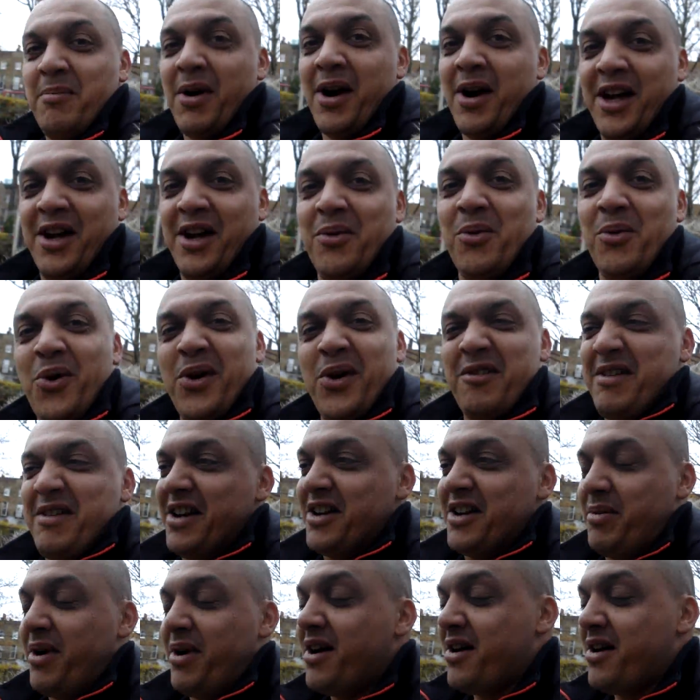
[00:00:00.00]
Mike, walking
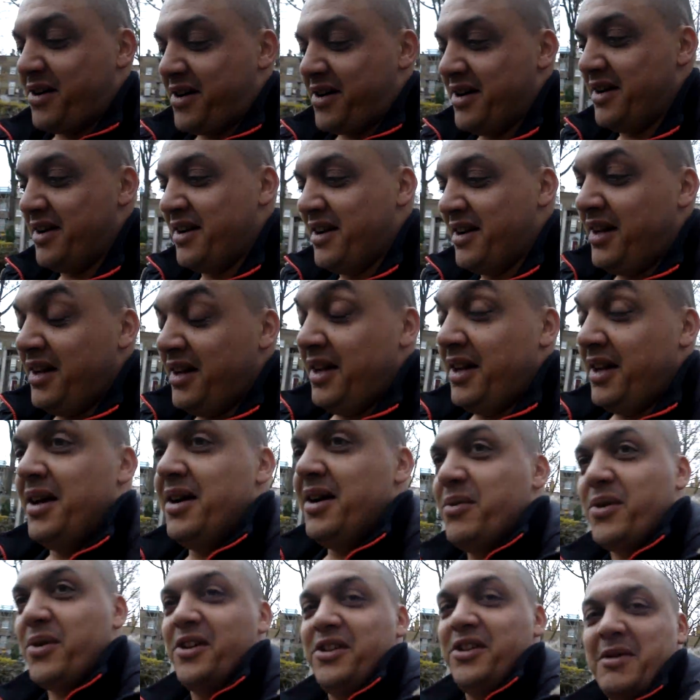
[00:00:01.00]
around the park.
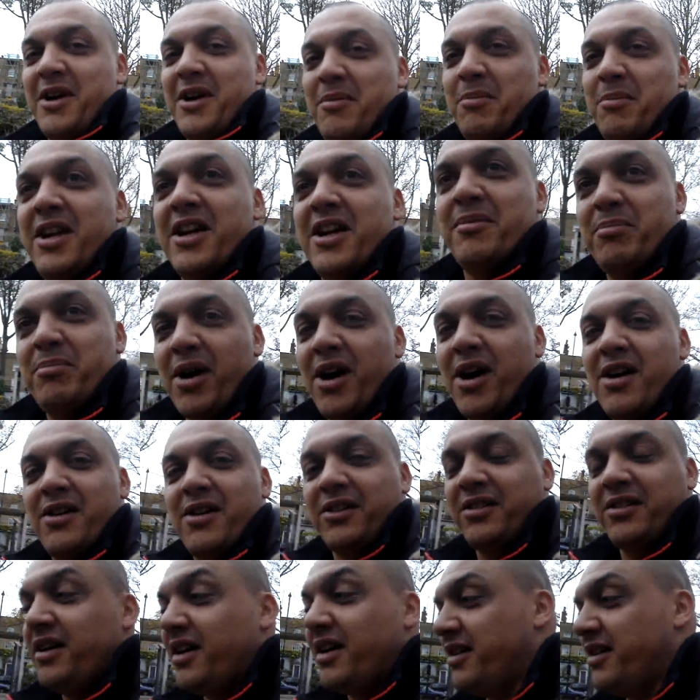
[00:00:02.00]
What is about me and parks?